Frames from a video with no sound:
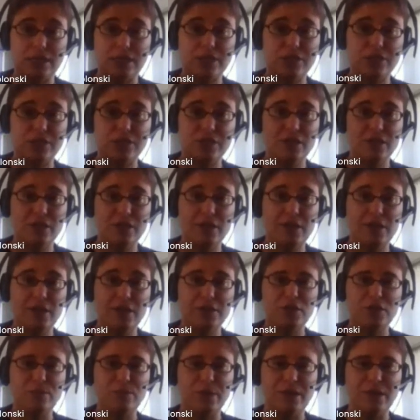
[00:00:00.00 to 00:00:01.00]
list
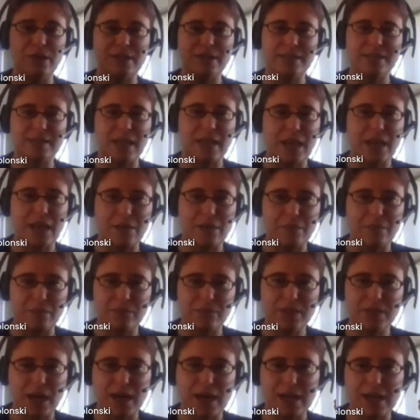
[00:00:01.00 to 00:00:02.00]
to be the
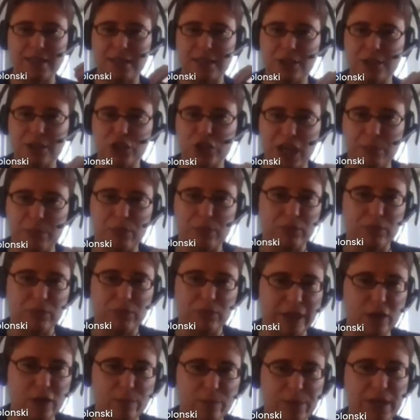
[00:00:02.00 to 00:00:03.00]
same size and shape of
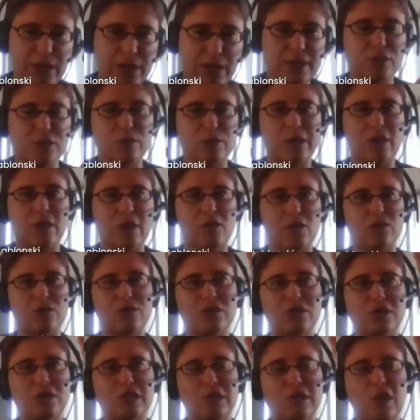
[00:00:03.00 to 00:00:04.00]
Lego piece, so they all
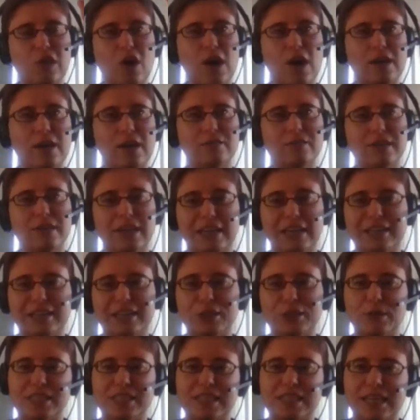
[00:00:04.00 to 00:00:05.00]
slot
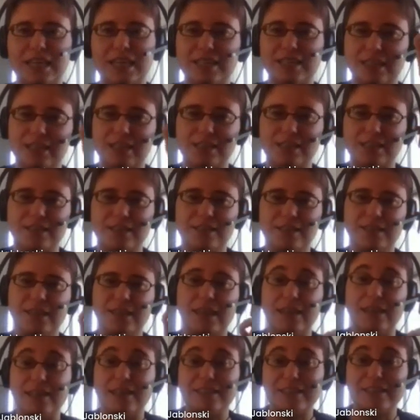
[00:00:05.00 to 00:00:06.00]
into a sentence
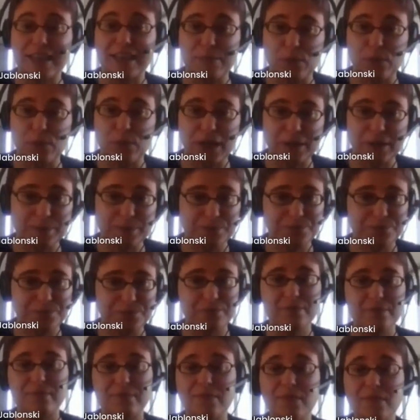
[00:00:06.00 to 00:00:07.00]
in the same way.
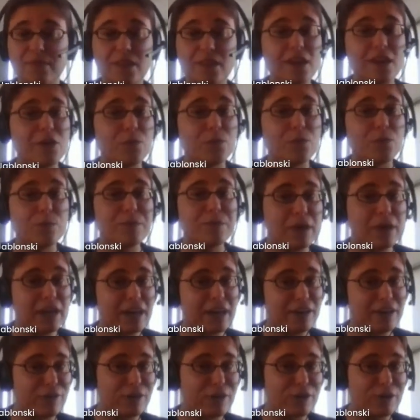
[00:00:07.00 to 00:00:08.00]
When
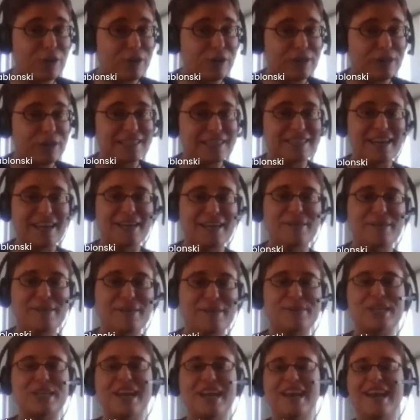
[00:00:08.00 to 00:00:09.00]
making vertical list
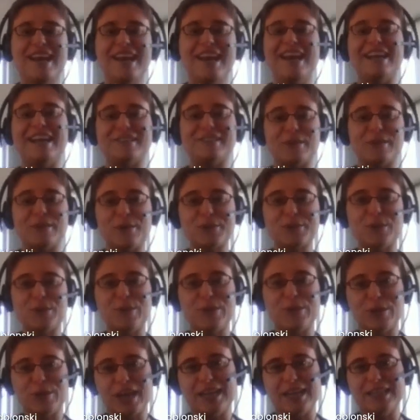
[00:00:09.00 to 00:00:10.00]
items, it is
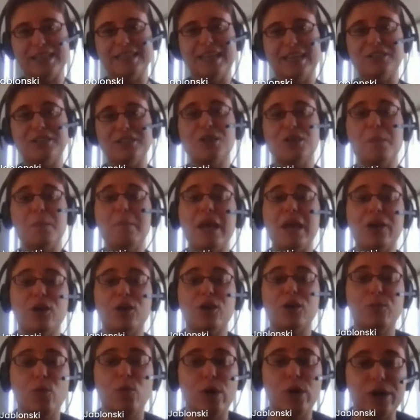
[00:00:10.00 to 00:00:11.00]
also a good idea to
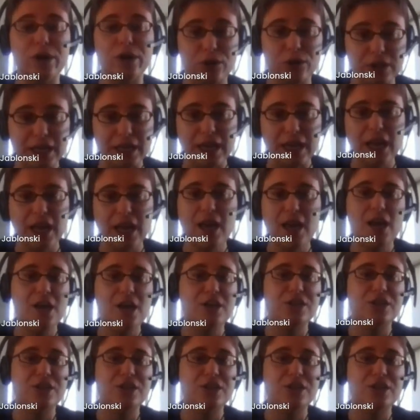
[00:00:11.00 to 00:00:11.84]
make your point early.